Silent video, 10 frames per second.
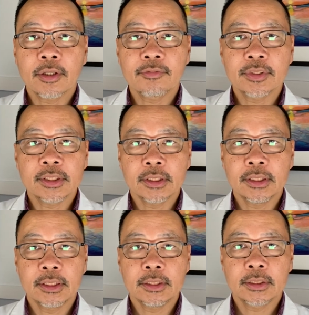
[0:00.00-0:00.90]

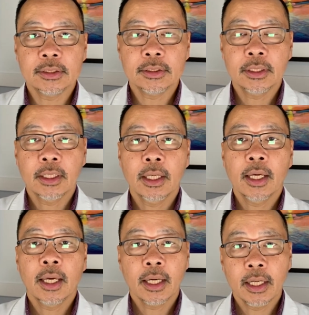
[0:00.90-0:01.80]
facilities
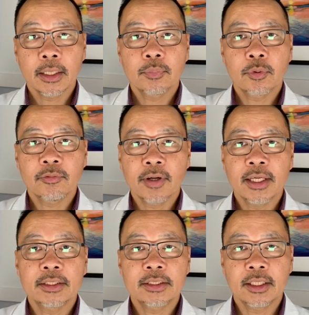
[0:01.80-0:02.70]
and
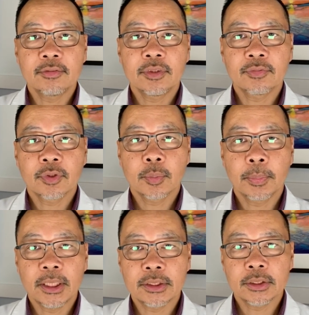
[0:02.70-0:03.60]
provide safety for the
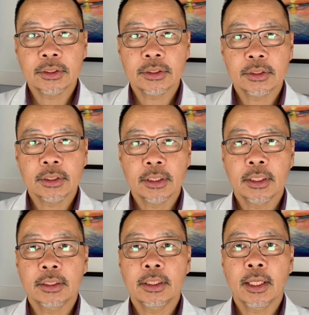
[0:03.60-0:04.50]
patients
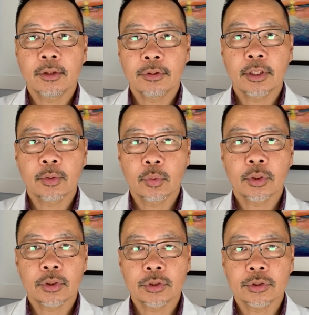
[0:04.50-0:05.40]
and healthcare
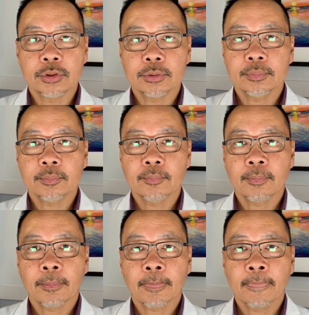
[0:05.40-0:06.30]
workers.
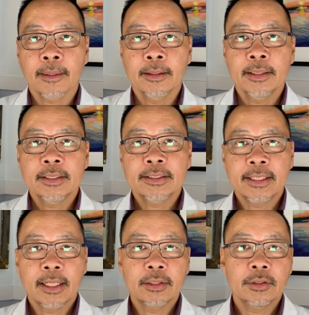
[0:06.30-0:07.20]

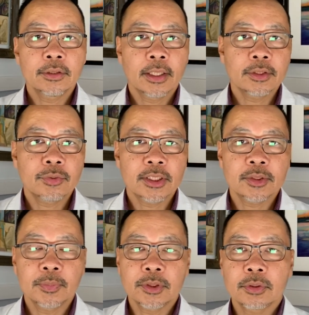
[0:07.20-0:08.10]
Standard and
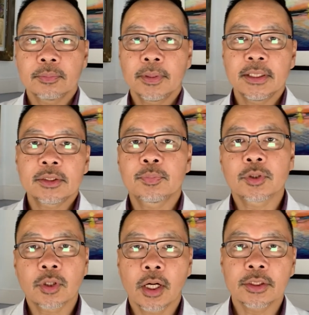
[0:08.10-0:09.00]
transmission-based
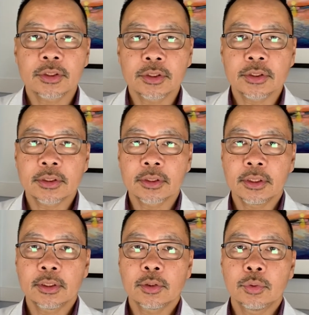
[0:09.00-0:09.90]
precautions
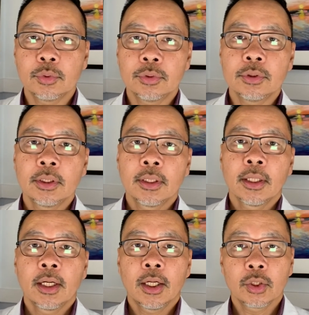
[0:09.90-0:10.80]
include
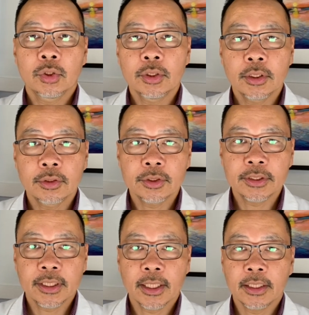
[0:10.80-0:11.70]
a good
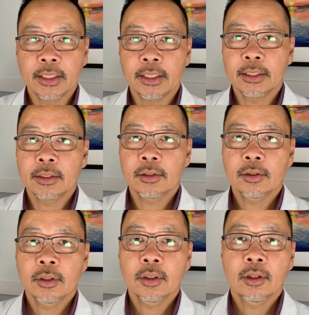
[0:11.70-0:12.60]
understanding
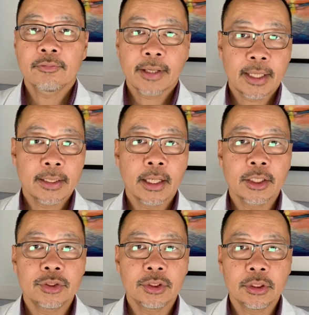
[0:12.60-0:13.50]
of hand
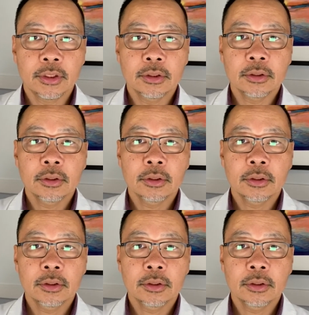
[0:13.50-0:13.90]
hygiene,